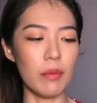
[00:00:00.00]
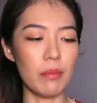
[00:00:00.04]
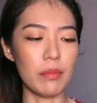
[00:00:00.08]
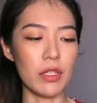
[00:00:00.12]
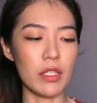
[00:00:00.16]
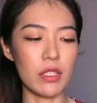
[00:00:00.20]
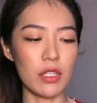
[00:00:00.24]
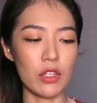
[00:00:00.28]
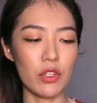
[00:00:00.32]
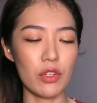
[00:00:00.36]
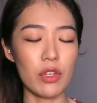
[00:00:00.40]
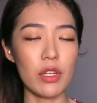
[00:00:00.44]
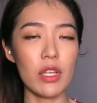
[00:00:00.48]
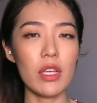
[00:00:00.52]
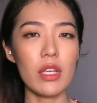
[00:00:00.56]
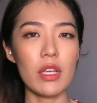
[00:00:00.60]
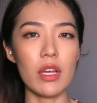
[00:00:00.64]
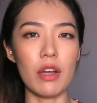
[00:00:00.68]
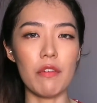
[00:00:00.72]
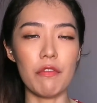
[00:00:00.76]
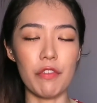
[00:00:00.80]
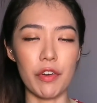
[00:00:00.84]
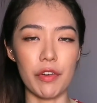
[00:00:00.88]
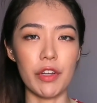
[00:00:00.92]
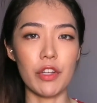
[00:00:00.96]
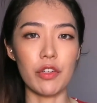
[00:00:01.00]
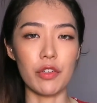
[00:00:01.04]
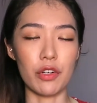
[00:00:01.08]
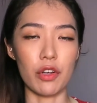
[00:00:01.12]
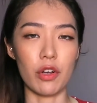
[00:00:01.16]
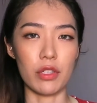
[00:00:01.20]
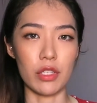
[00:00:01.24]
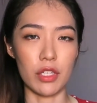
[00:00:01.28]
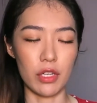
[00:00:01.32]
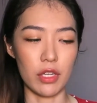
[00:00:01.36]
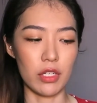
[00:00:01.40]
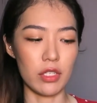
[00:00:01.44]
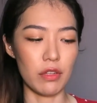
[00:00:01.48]
It's actually a very good
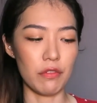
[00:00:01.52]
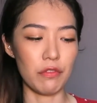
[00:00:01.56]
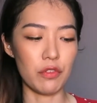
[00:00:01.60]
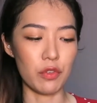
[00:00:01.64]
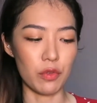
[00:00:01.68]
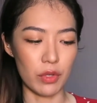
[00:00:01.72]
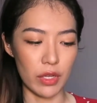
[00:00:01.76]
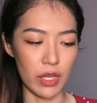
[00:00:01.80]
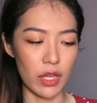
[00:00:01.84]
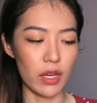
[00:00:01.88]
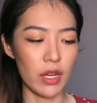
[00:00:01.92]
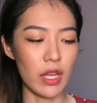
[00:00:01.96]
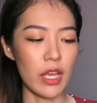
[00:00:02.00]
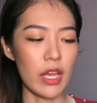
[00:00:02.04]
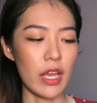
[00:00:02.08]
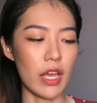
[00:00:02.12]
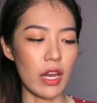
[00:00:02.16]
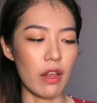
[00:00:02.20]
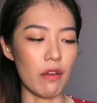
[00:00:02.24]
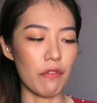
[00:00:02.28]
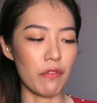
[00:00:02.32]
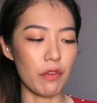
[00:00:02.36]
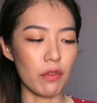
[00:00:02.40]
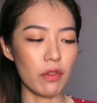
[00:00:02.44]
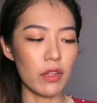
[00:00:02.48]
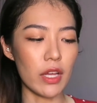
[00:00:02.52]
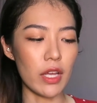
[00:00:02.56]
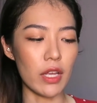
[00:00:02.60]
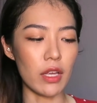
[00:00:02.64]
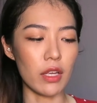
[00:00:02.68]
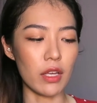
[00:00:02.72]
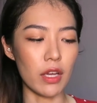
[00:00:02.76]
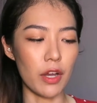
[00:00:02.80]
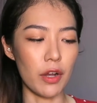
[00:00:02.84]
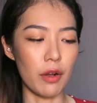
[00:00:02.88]
alternative to that, and I feel like